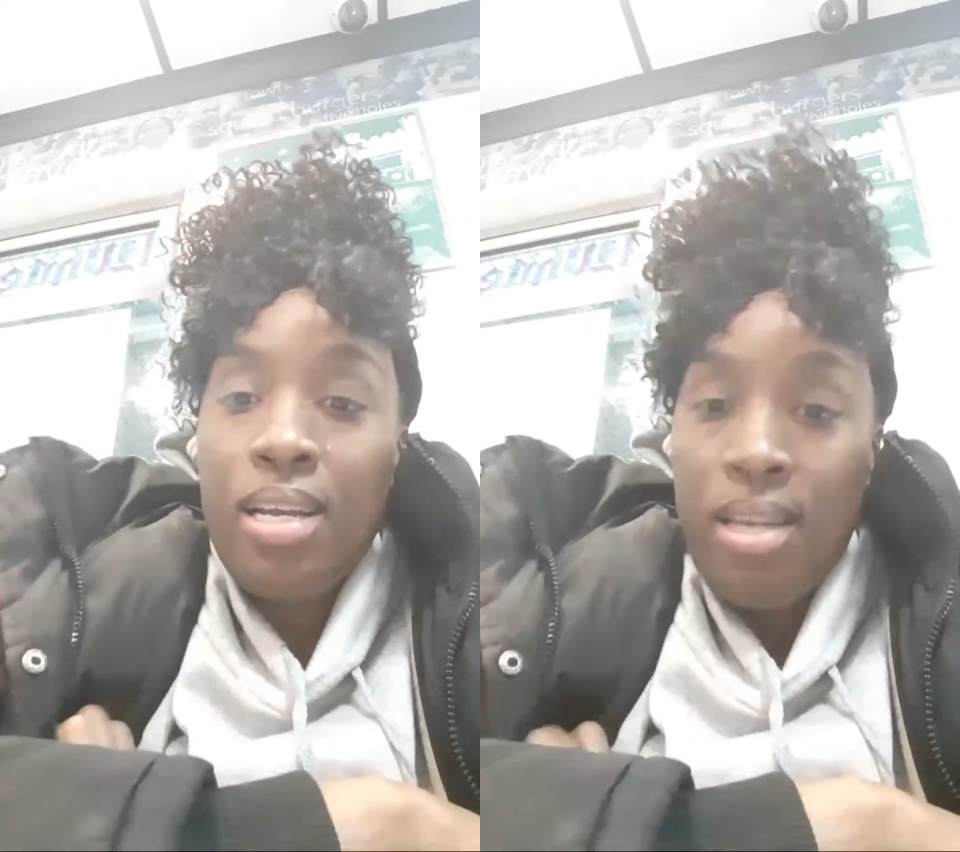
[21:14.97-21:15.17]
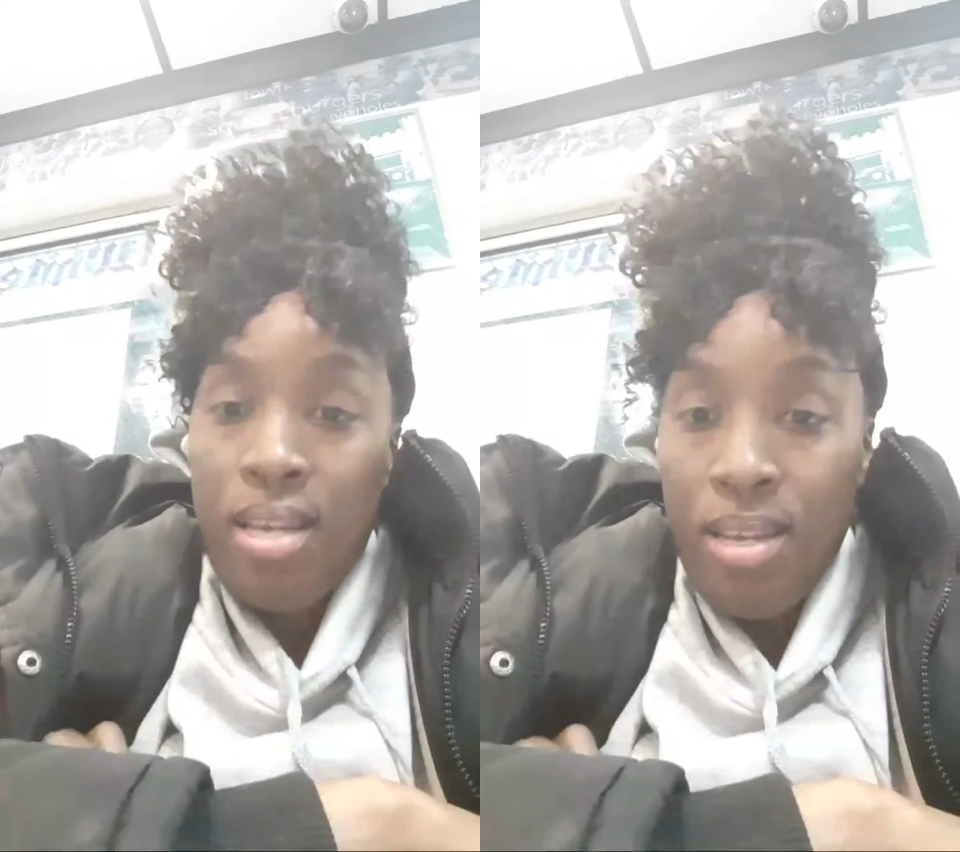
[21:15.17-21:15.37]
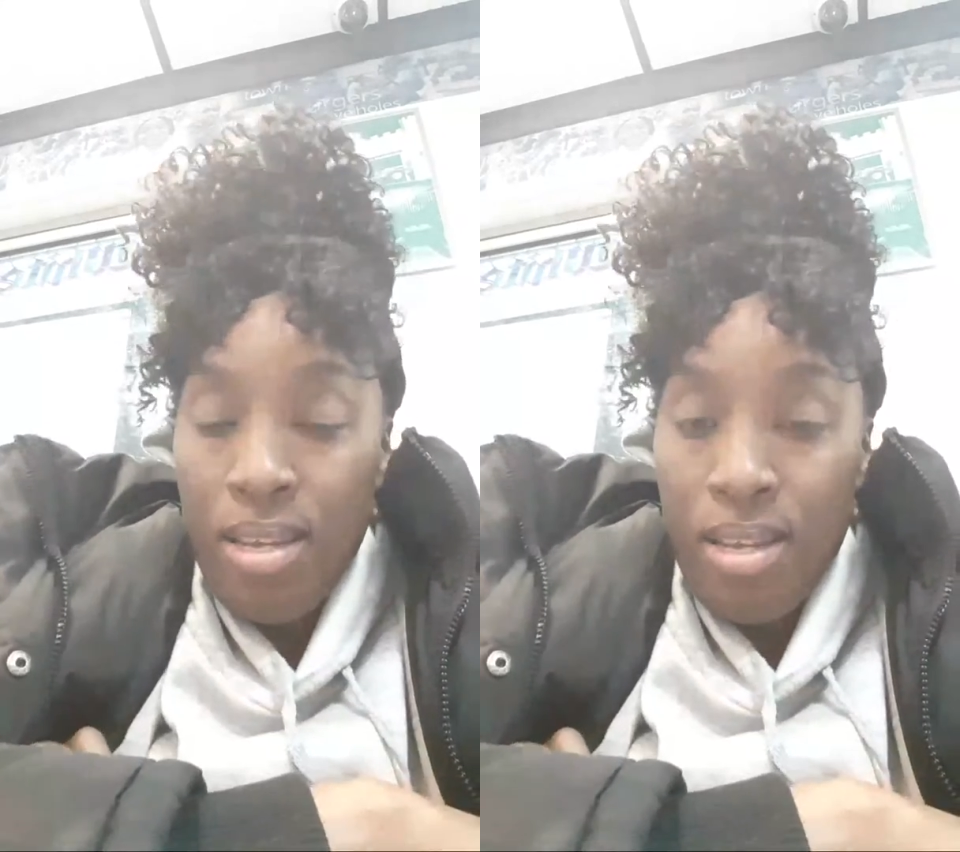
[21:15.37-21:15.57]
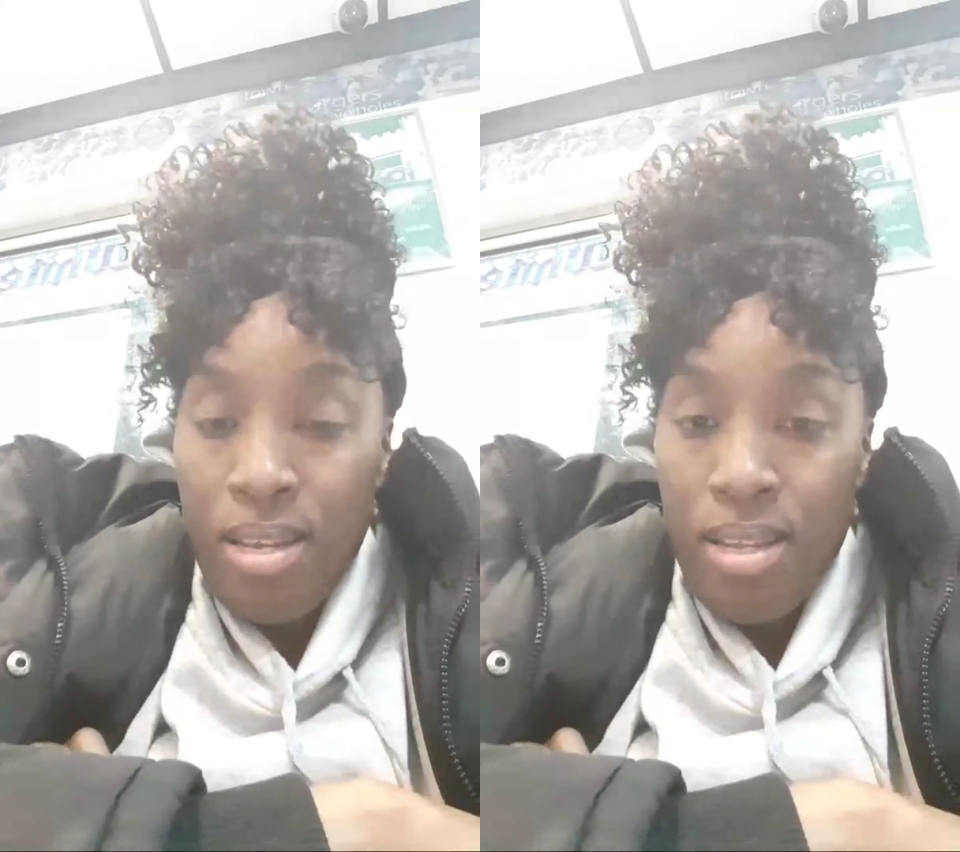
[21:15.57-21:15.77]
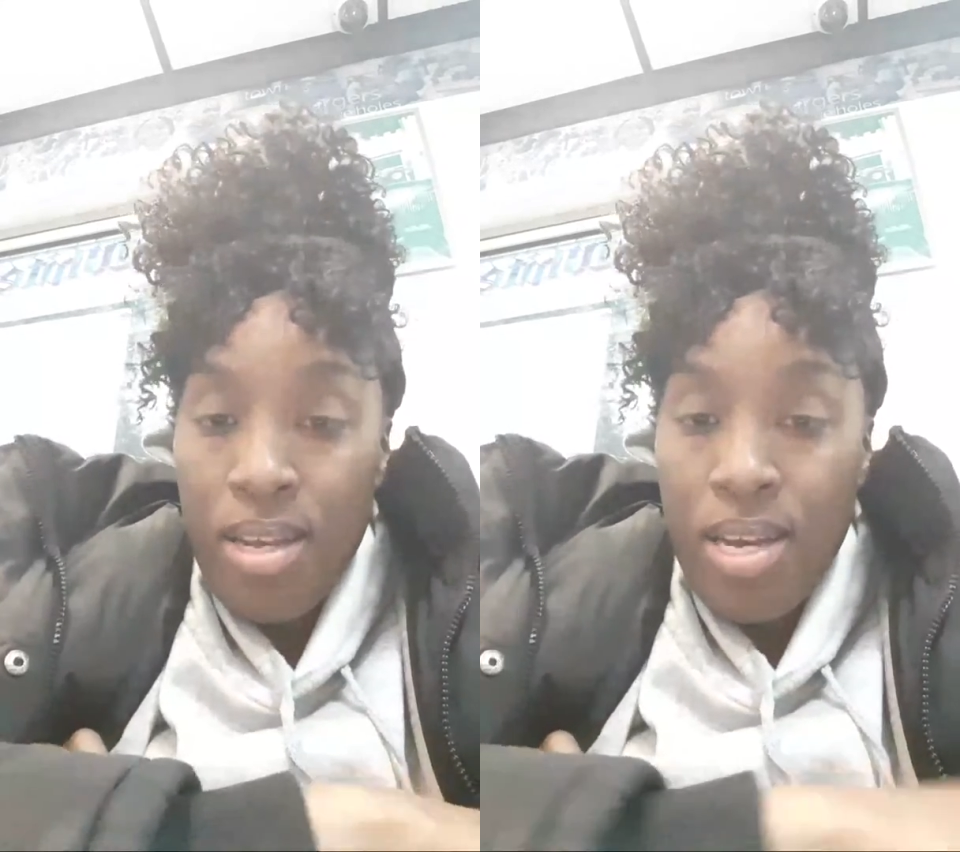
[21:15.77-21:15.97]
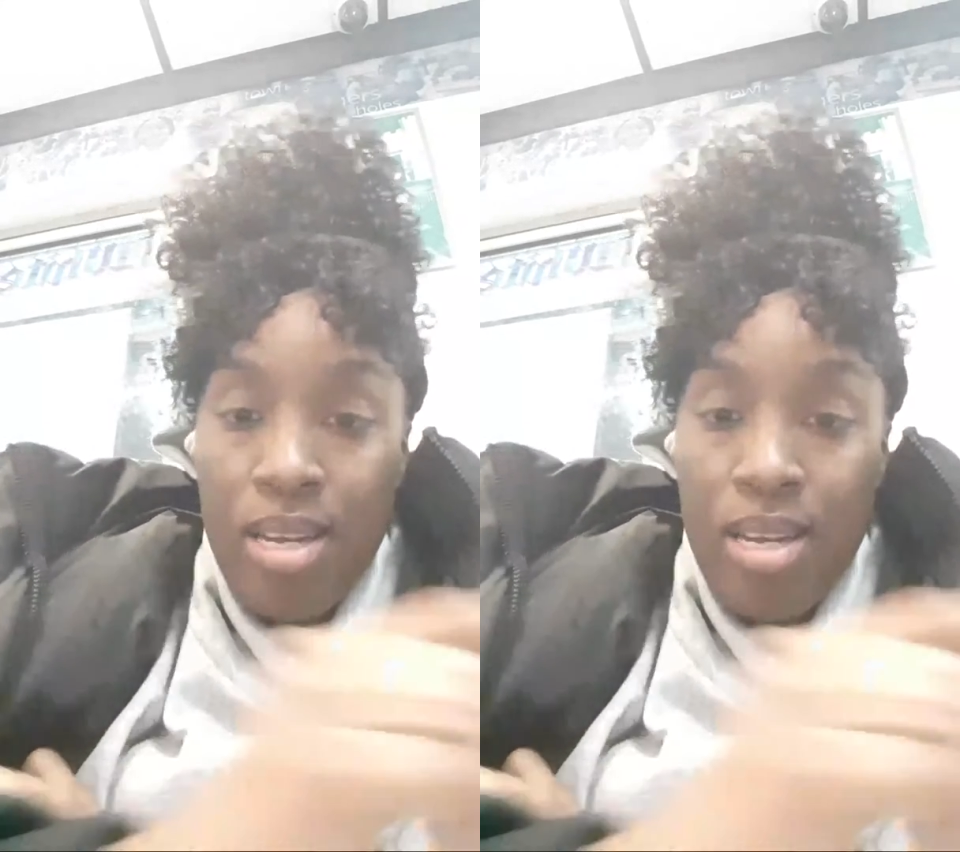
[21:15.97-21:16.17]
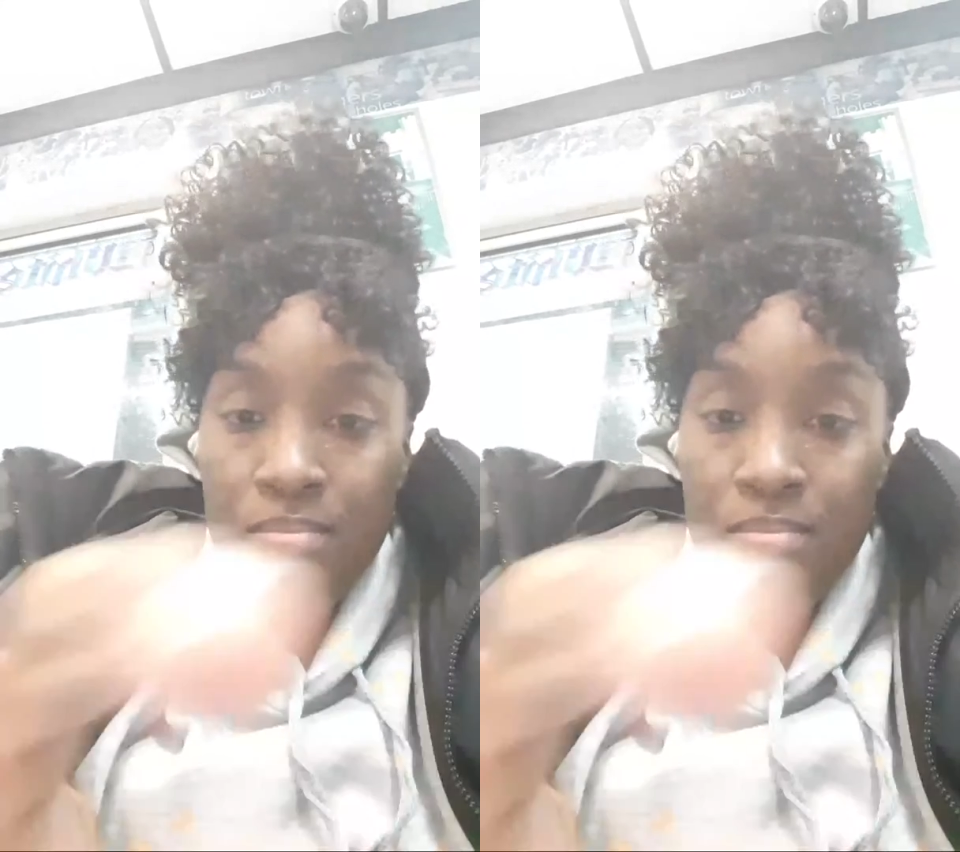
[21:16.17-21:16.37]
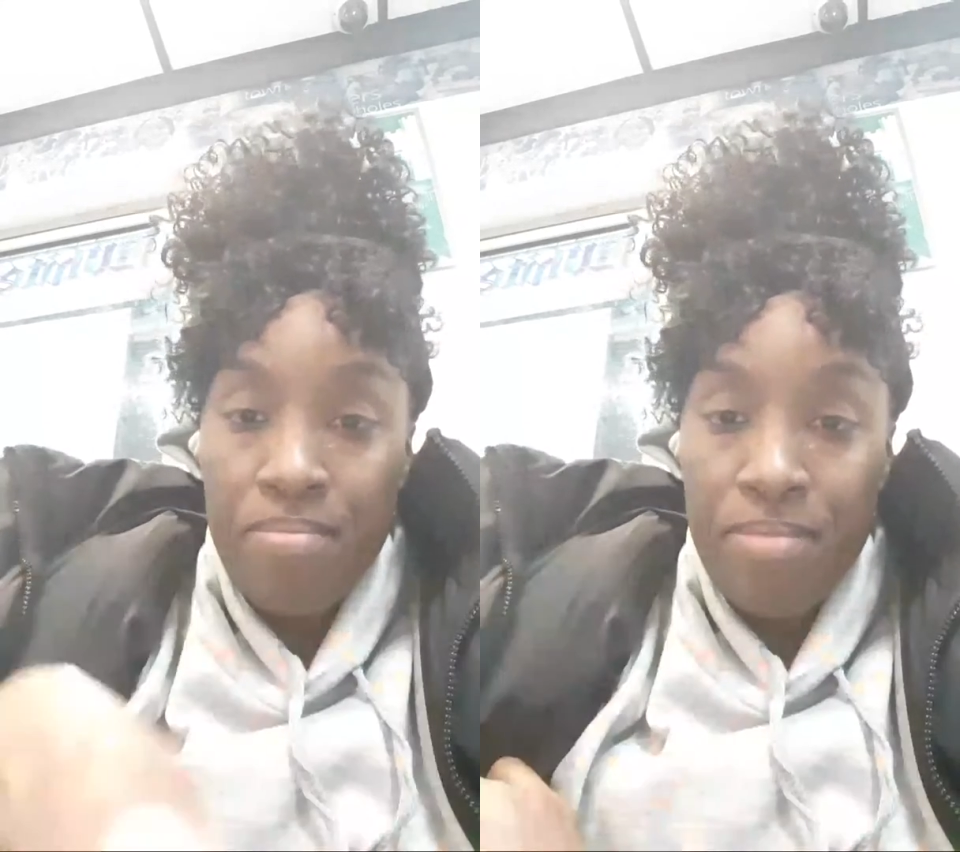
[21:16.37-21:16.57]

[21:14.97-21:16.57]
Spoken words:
anyone wants to say?